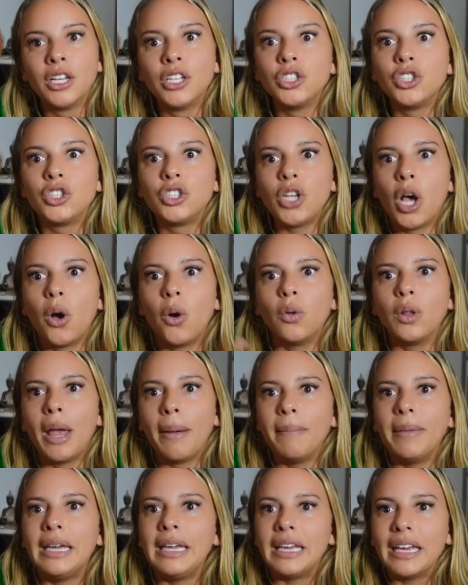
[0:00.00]
so
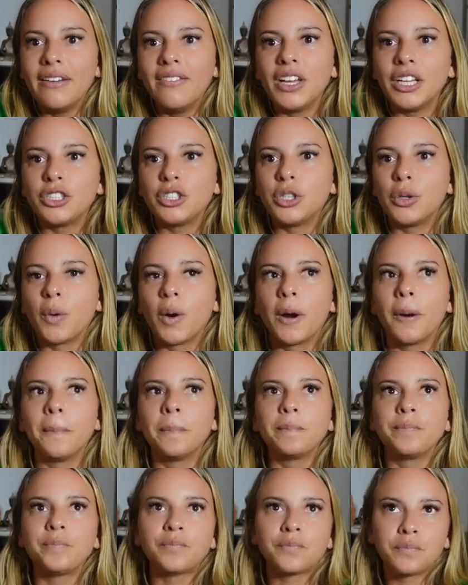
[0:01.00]
let me give it to her.